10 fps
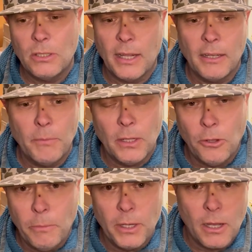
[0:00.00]
They could be a little
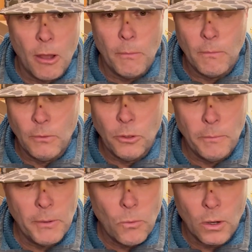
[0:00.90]

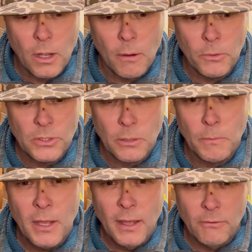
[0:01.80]
bit more cumbersome
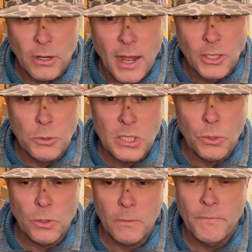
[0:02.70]
if you're not used to
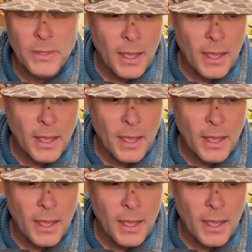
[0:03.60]
them.